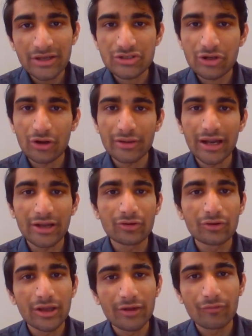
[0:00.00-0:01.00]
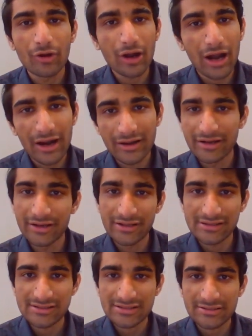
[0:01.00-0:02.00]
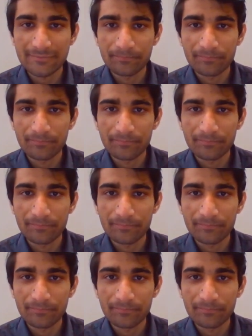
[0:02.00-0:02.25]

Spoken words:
sure that you give your card details.